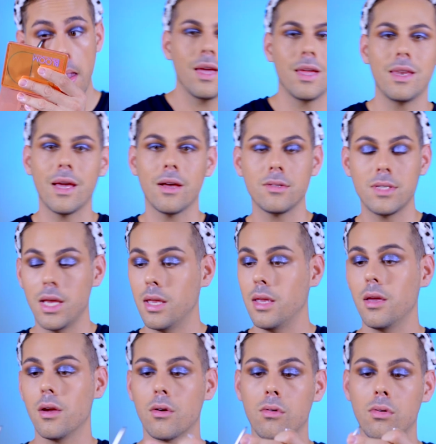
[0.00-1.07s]
And now
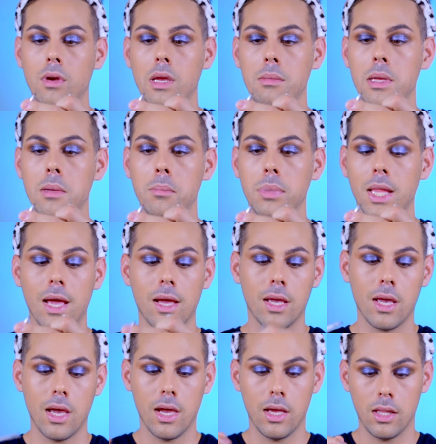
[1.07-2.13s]
taking a creamy
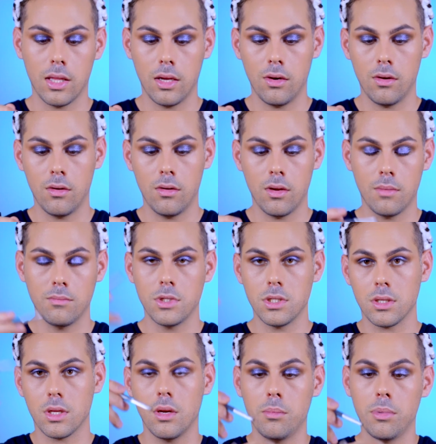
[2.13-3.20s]
black eyeliner, I'm
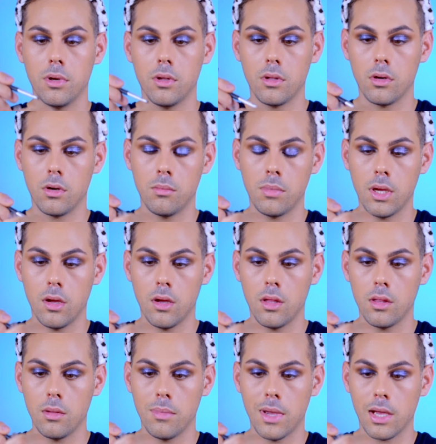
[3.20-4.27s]
just gonna put a little bit
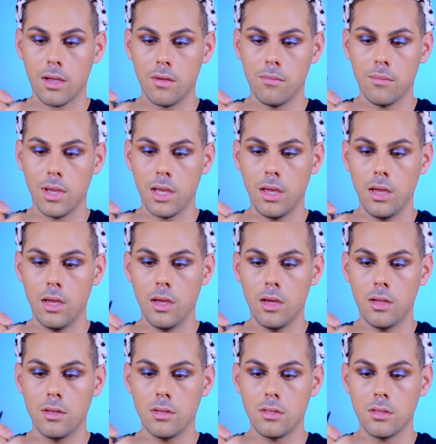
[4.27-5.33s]
on the back of my
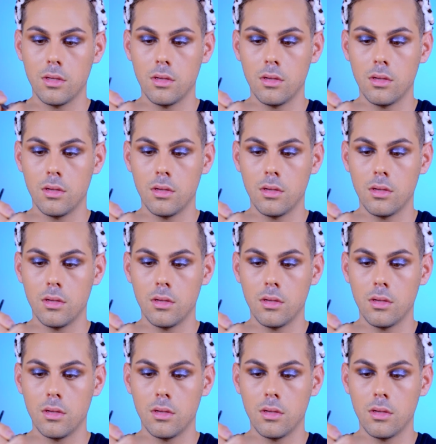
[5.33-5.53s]
hand.